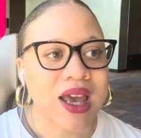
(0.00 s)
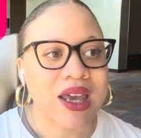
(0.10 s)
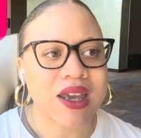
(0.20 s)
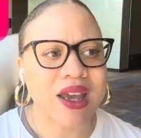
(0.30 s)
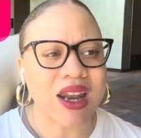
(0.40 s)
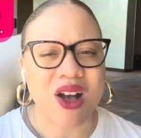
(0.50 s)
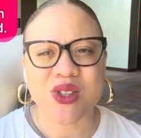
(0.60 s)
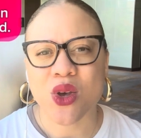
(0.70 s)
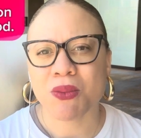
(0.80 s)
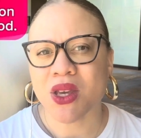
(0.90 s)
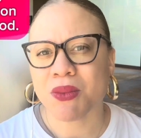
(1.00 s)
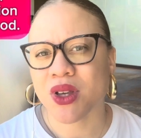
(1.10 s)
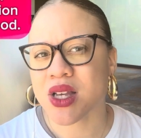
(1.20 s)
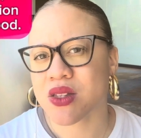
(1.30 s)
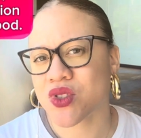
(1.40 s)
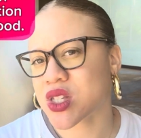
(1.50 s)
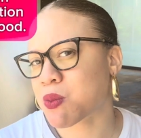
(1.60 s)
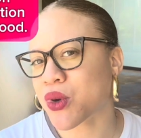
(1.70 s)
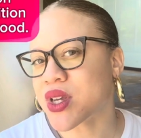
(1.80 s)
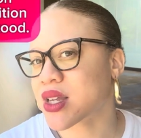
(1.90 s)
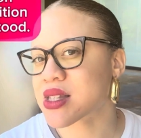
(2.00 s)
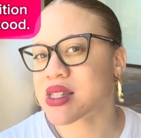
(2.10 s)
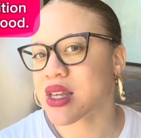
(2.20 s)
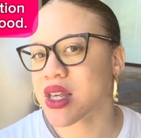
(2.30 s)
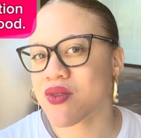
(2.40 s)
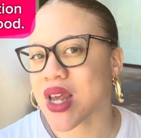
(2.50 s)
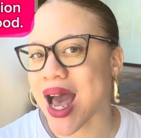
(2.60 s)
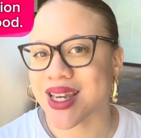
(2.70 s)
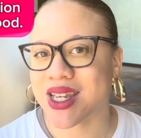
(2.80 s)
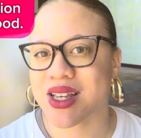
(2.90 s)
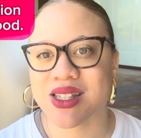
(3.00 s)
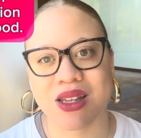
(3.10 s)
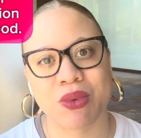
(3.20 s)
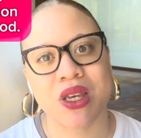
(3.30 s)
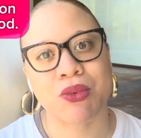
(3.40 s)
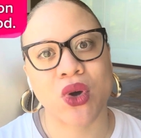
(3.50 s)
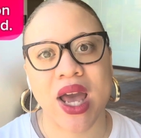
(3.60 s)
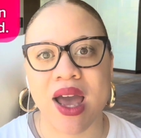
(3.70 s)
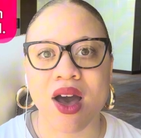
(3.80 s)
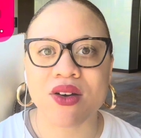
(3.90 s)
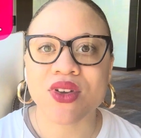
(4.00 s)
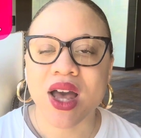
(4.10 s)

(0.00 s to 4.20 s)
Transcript: It can also be because of just preconceived ideas that people have.